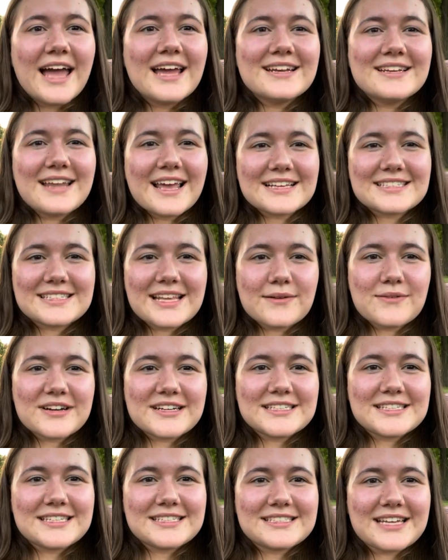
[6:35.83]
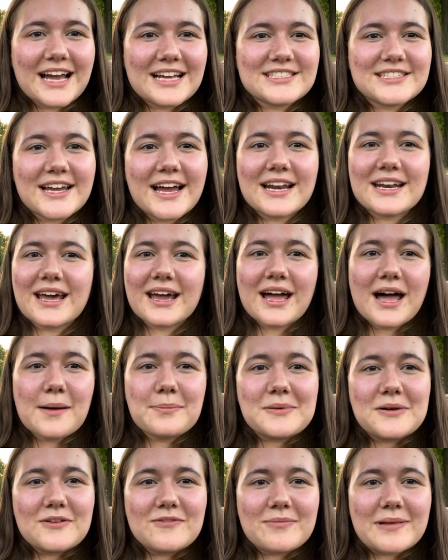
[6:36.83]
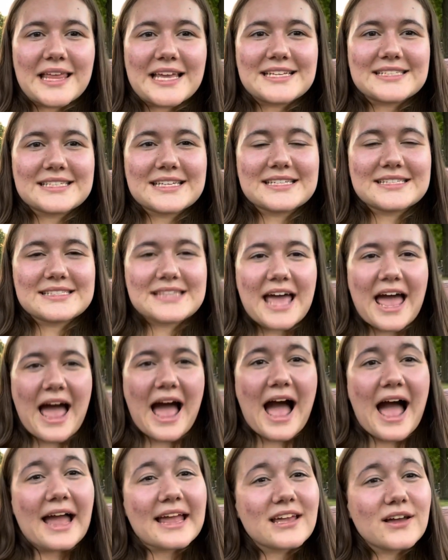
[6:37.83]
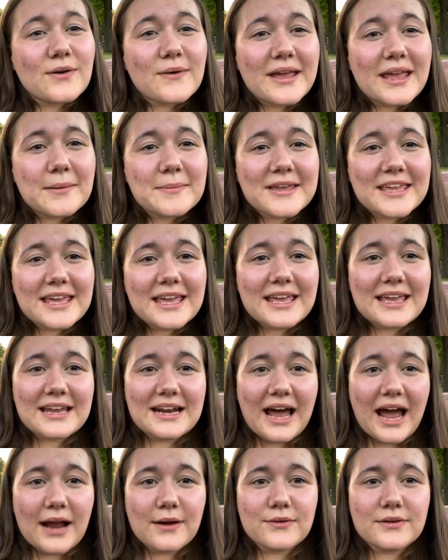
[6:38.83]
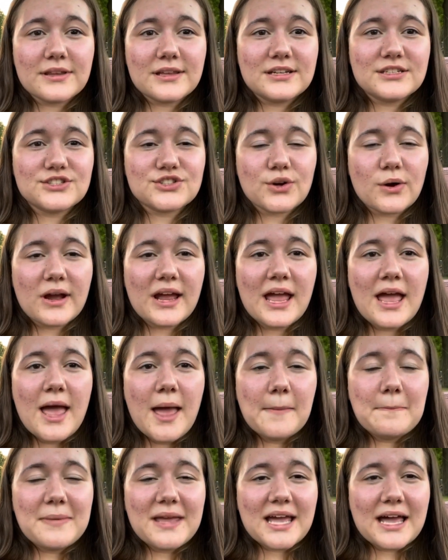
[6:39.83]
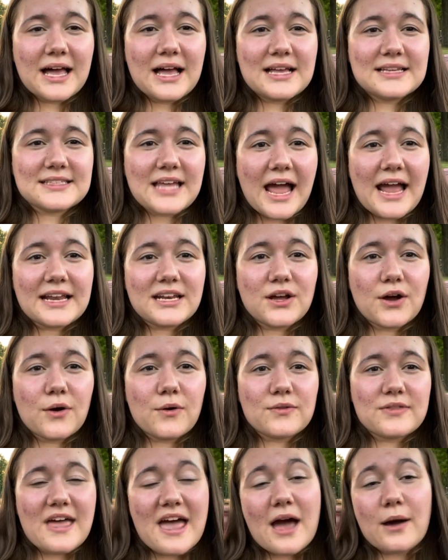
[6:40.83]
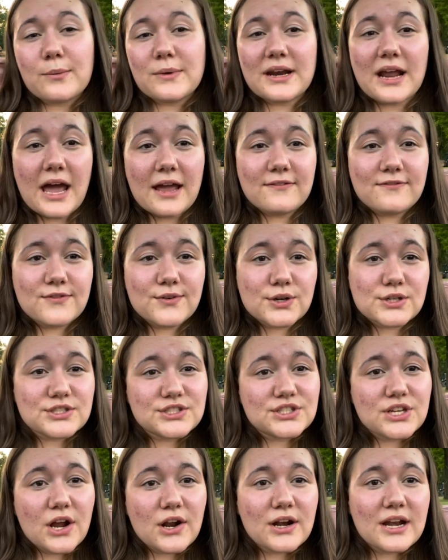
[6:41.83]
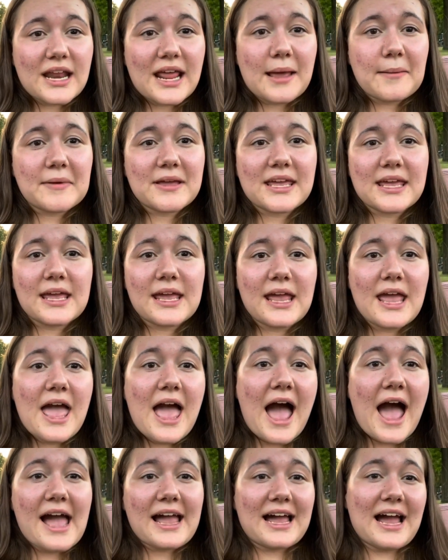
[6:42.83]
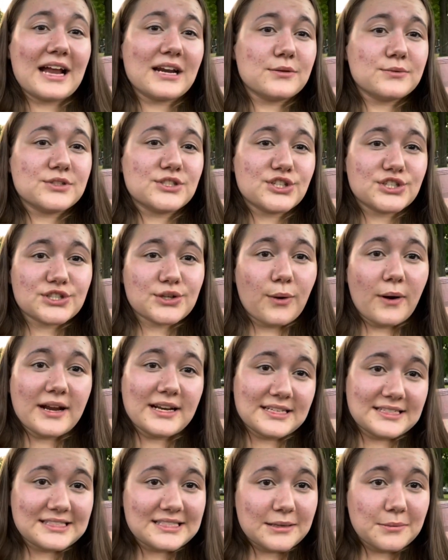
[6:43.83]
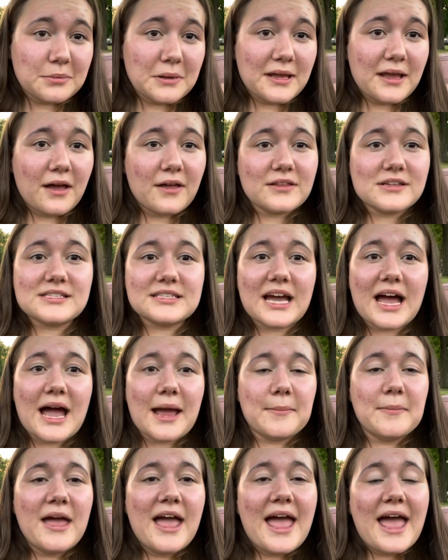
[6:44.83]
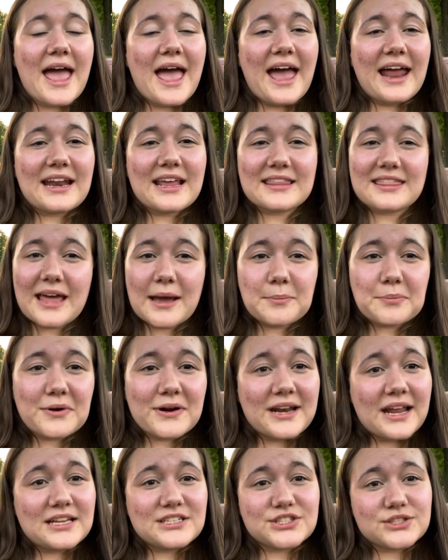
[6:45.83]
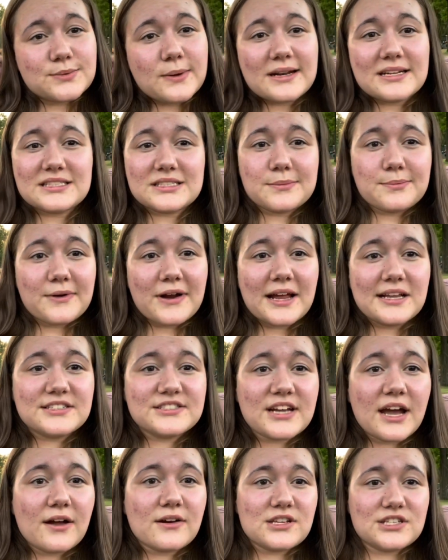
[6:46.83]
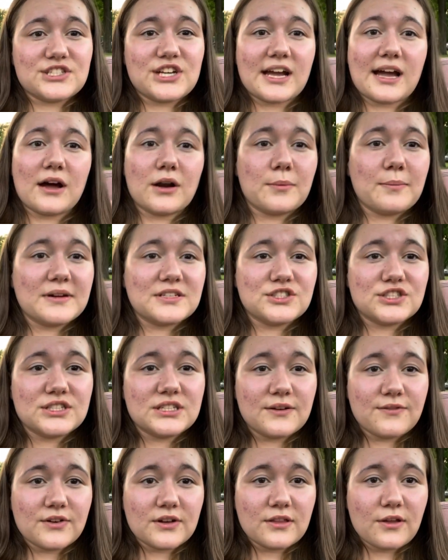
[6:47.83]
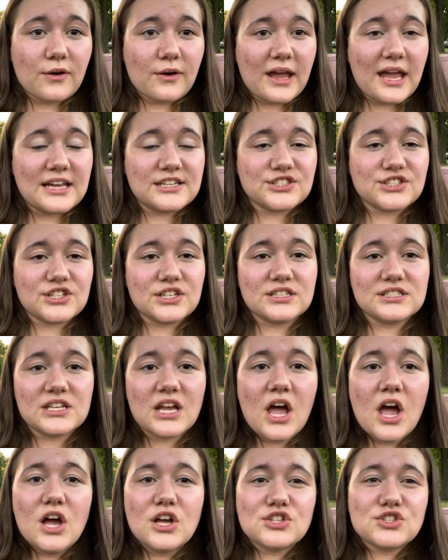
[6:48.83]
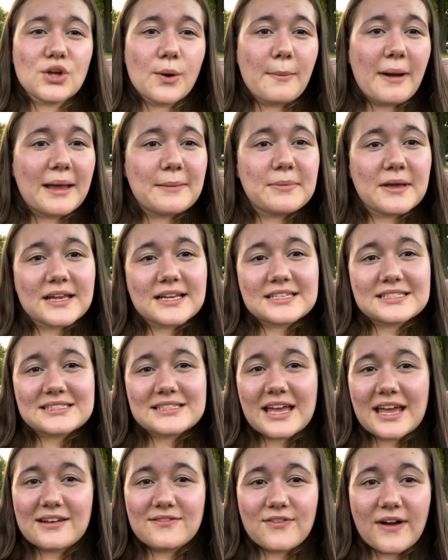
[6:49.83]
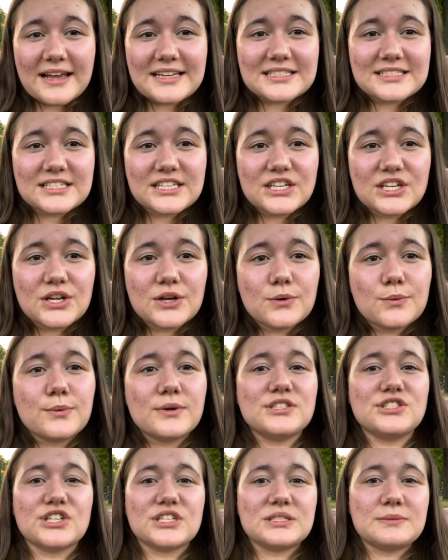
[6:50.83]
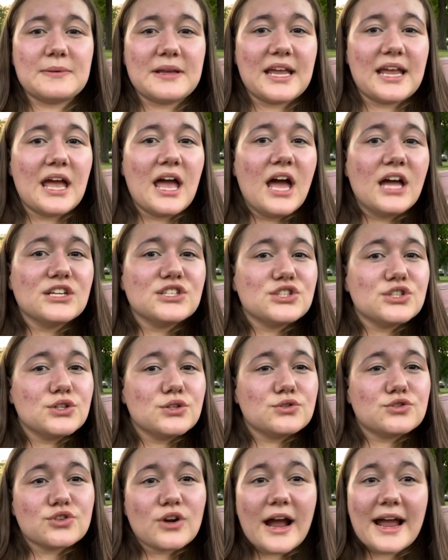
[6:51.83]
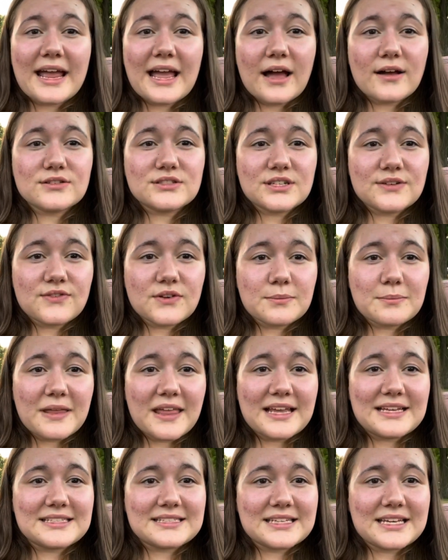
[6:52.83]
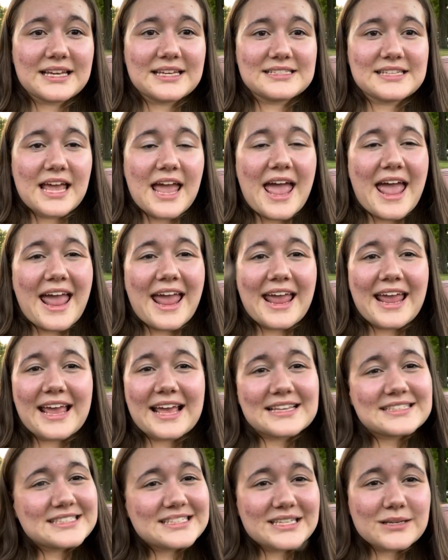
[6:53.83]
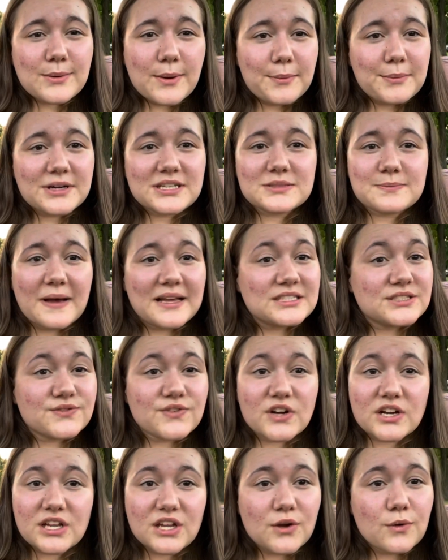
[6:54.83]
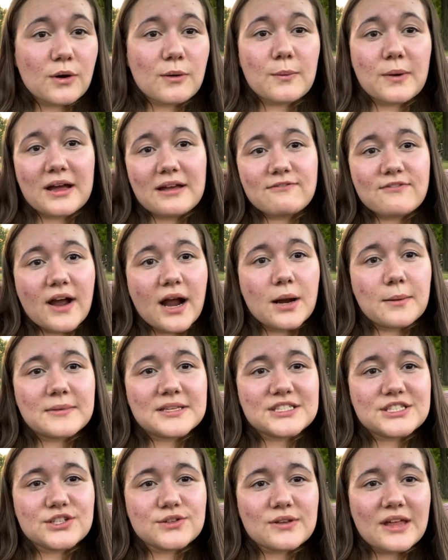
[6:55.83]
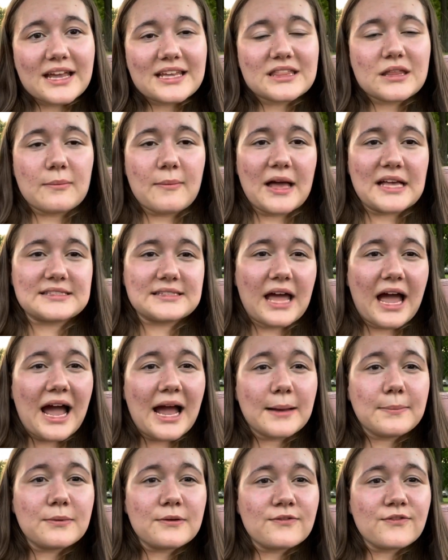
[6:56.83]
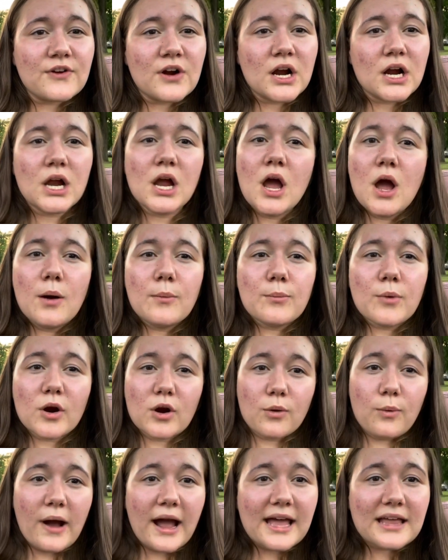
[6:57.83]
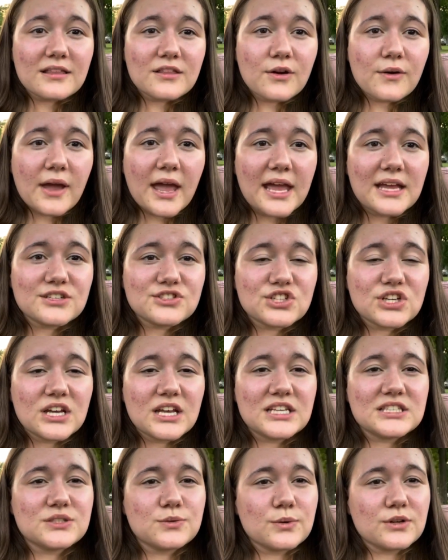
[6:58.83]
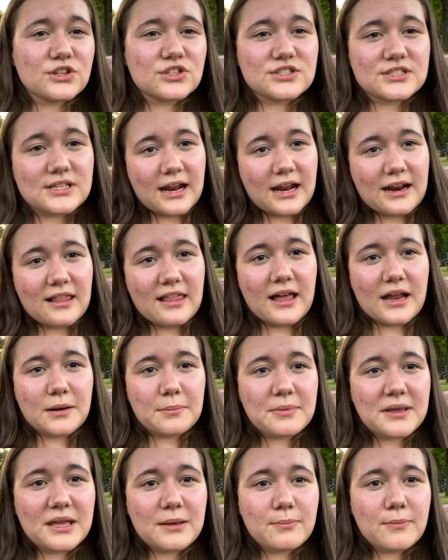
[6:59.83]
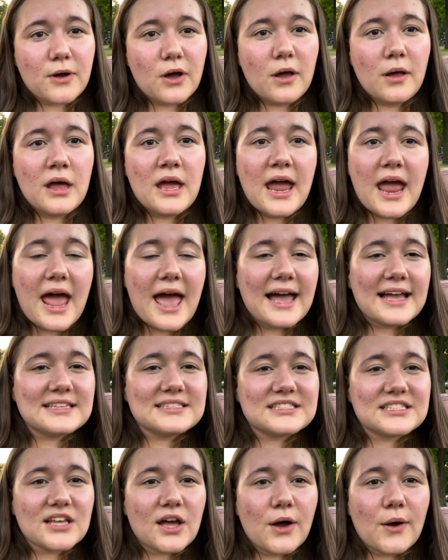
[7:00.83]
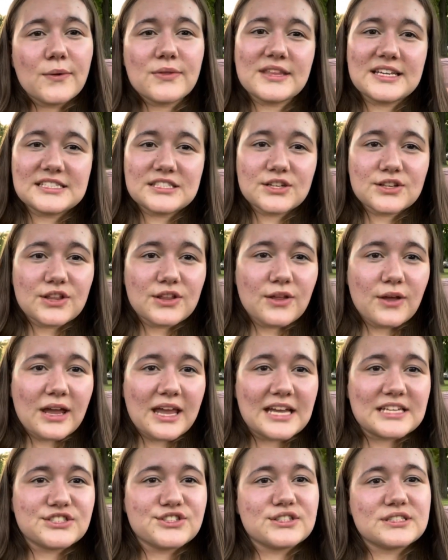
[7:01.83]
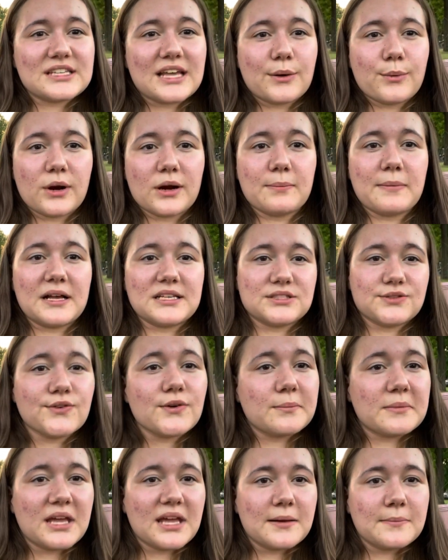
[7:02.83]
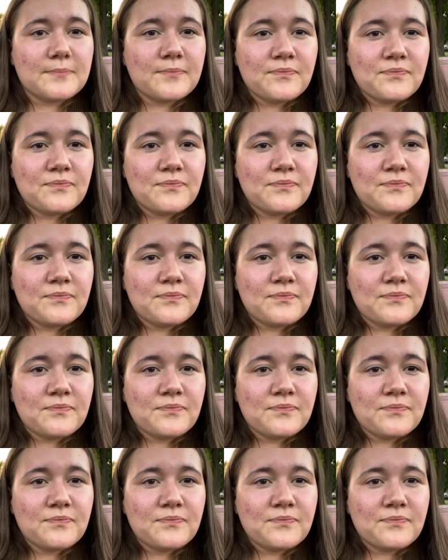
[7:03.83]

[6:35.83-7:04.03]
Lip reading: Next, I wanted to touch on a couple of places that I go hammocking and I really enjoy, because I know that when I first started hammocking, I kind of was just going to Sibley all the time, and at that point I just wanted to branch out and check out a bunch of different locations. So my biggest advice to you would just be to try out different places and see what works best for you and what environments you like the best. I prefer more quiet locations where there's lot of people, and so these are the locations that work best for me.